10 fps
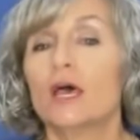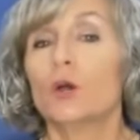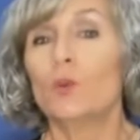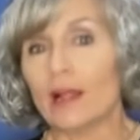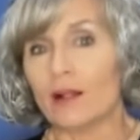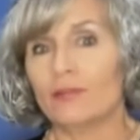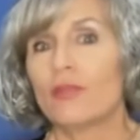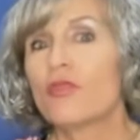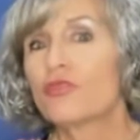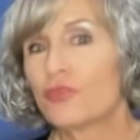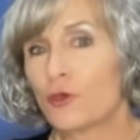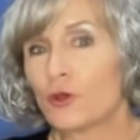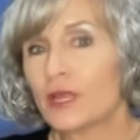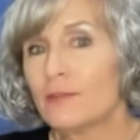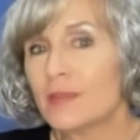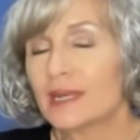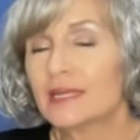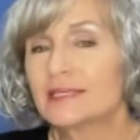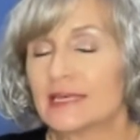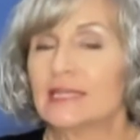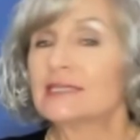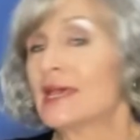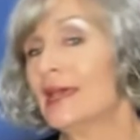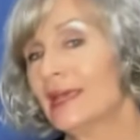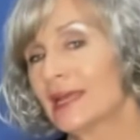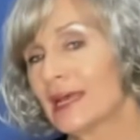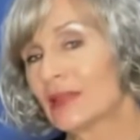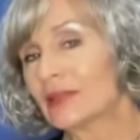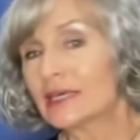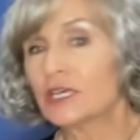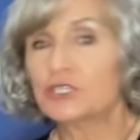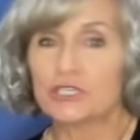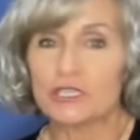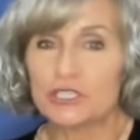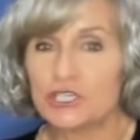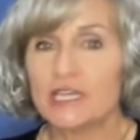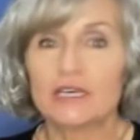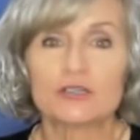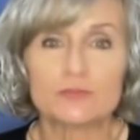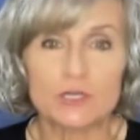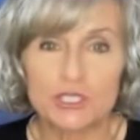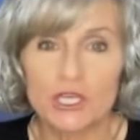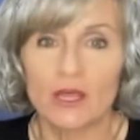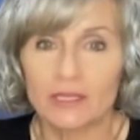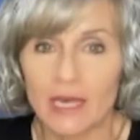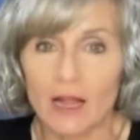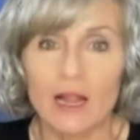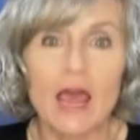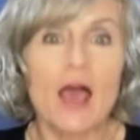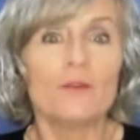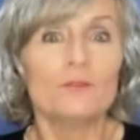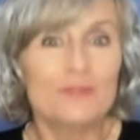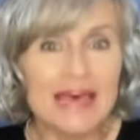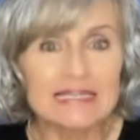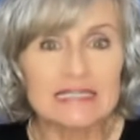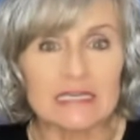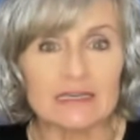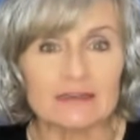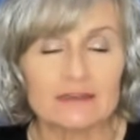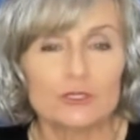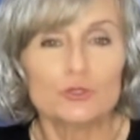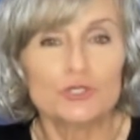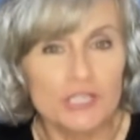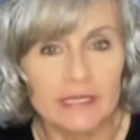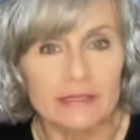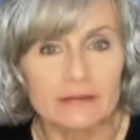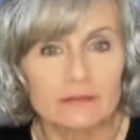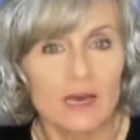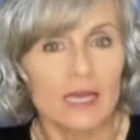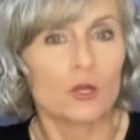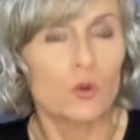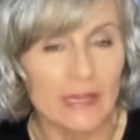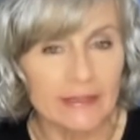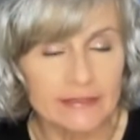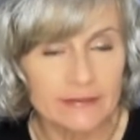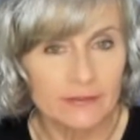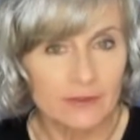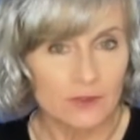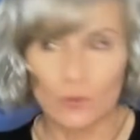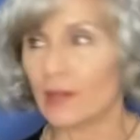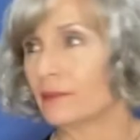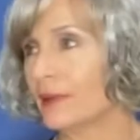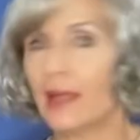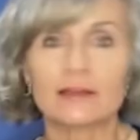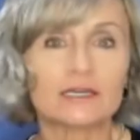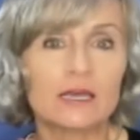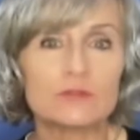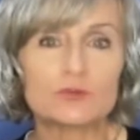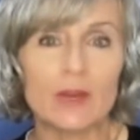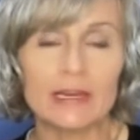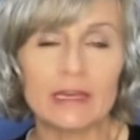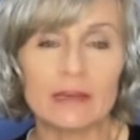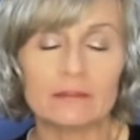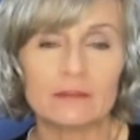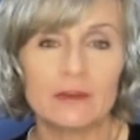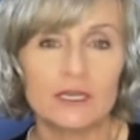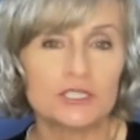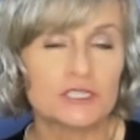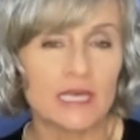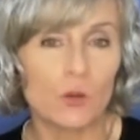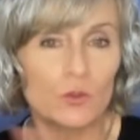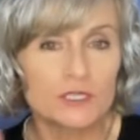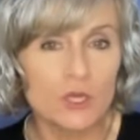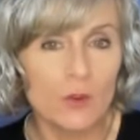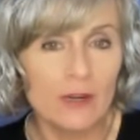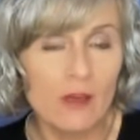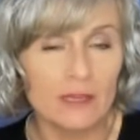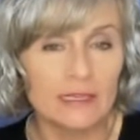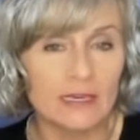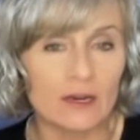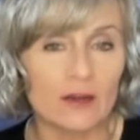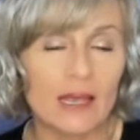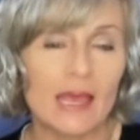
Well, 30 minutes into hanging out in the kitchen, she hears Michelle yell, Bessie, you cheated. I quit. Well, Ellen comes running in, and she's like, what's going on here?